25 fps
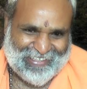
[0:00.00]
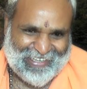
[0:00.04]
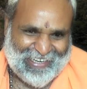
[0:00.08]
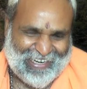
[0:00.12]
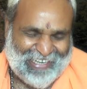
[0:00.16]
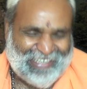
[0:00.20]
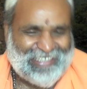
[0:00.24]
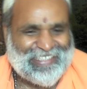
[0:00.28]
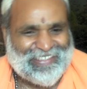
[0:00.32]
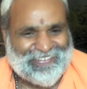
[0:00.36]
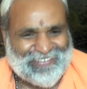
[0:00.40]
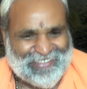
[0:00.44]

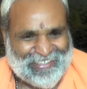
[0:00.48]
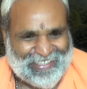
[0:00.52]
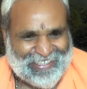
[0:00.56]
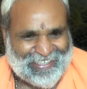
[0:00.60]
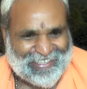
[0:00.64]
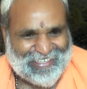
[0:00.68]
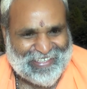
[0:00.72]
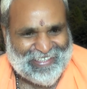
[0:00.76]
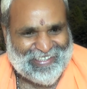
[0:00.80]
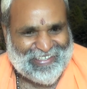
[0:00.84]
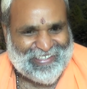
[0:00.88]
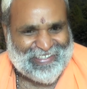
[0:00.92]
And
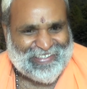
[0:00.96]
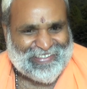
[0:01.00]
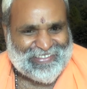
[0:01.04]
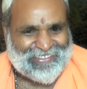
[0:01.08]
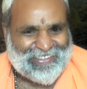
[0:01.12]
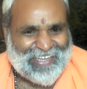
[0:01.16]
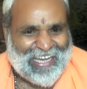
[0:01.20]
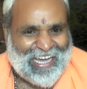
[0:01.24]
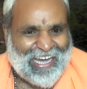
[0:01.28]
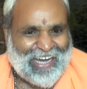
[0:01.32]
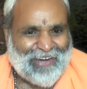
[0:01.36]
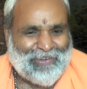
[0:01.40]
evening.
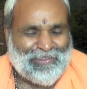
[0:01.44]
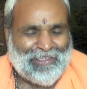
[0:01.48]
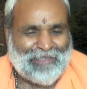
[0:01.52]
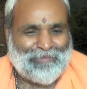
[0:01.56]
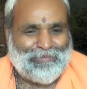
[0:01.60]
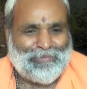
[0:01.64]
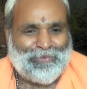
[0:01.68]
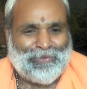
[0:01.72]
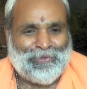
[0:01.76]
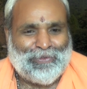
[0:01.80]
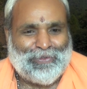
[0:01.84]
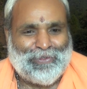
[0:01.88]
So how the
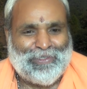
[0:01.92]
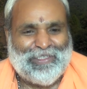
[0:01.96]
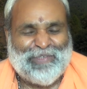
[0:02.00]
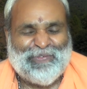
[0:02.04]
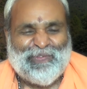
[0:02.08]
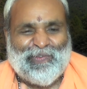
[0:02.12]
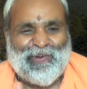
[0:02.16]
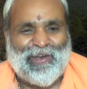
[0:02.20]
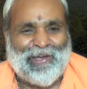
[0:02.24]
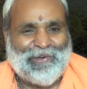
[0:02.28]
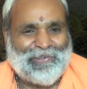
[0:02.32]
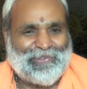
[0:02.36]
mood
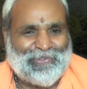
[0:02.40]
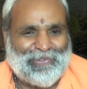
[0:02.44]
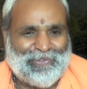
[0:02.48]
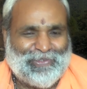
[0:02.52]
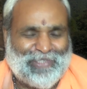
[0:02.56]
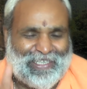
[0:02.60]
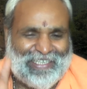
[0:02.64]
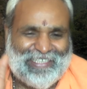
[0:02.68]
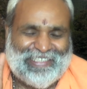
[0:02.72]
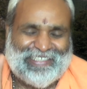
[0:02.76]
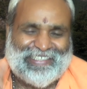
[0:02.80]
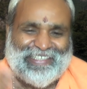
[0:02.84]

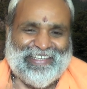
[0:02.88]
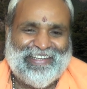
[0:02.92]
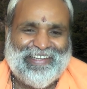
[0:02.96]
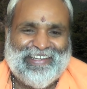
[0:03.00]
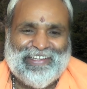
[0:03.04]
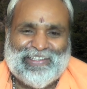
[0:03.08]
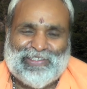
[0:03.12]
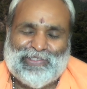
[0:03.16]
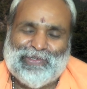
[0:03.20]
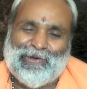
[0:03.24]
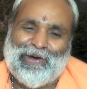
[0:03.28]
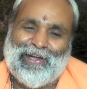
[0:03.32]
fluctuates,
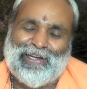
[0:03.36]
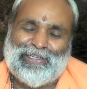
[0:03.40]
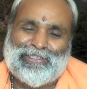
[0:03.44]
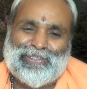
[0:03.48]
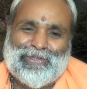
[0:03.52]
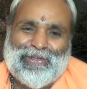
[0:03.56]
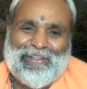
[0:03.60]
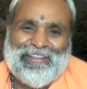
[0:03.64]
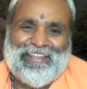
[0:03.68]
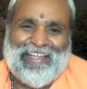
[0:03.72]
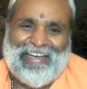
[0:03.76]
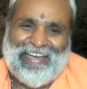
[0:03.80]
so
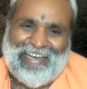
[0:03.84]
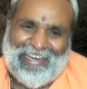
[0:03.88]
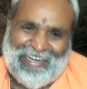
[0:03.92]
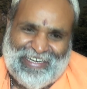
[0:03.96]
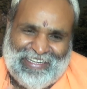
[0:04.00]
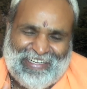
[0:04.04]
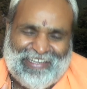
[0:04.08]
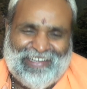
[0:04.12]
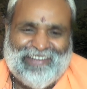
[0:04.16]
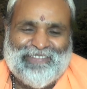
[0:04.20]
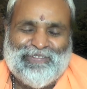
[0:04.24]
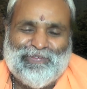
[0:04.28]
also the
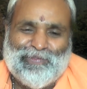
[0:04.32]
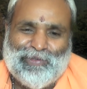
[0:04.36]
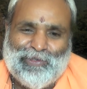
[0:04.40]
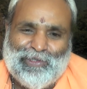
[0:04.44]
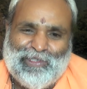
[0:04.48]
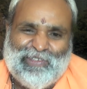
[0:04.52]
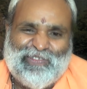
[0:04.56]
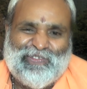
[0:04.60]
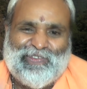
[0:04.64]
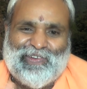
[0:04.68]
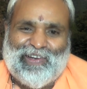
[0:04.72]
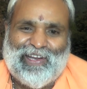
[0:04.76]
lady
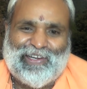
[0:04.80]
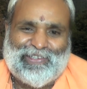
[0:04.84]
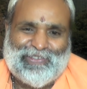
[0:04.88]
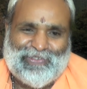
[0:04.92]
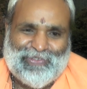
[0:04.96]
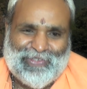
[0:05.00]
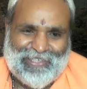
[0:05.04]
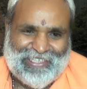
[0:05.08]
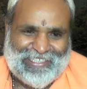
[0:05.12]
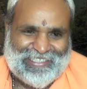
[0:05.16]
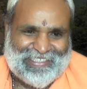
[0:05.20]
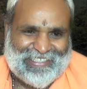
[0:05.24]
mood
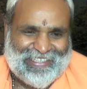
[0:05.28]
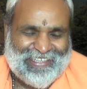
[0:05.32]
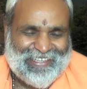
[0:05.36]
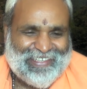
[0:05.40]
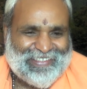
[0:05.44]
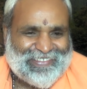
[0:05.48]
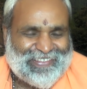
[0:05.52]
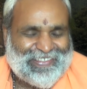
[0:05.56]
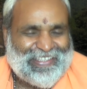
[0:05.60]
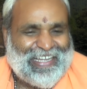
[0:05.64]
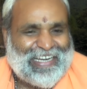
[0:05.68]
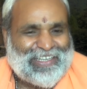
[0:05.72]
fluctuates.
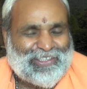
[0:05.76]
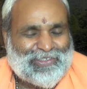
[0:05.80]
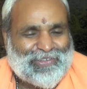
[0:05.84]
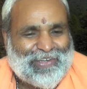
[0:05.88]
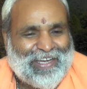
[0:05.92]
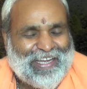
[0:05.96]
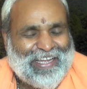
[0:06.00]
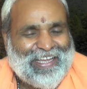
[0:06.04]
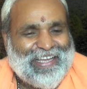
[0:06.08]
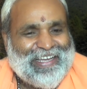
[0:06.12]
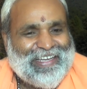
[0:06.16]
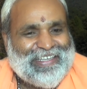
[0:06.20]
So that's
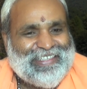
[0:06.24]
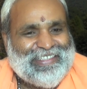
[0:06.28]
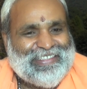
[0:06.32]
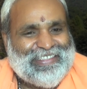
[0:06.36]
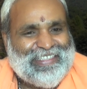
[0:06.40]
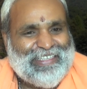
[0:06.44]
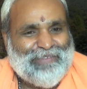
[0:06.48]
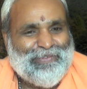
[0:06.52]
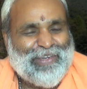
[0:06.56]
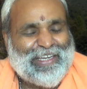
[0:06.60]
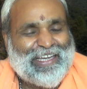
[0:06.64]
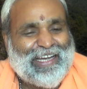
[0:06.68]
why
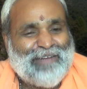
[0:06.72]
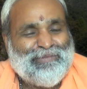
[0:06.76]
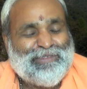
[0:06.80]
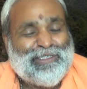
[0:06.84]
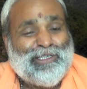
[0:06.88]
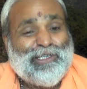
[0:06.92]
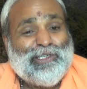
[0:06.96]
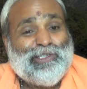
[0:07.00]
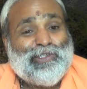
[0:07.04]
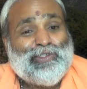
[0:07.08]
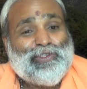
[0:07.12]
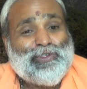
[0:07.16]
she
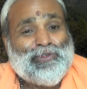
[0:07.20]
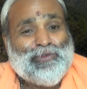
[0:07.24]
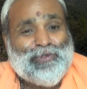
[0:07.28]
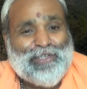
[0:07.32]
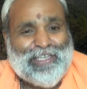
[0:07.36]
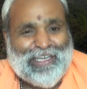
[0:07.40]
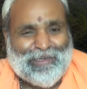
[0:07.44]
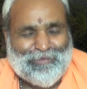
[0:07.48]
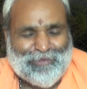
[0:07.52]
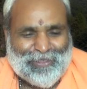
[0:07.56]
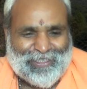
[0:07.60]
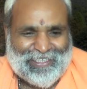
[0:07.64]
becomes
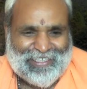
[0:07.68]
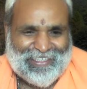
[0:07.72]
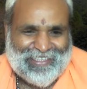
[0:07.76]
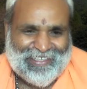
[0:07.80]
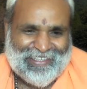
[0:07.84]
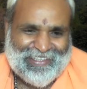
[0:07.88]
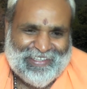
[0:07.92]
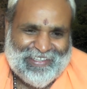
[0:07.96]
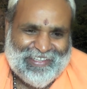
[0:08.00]
Suryamukhi.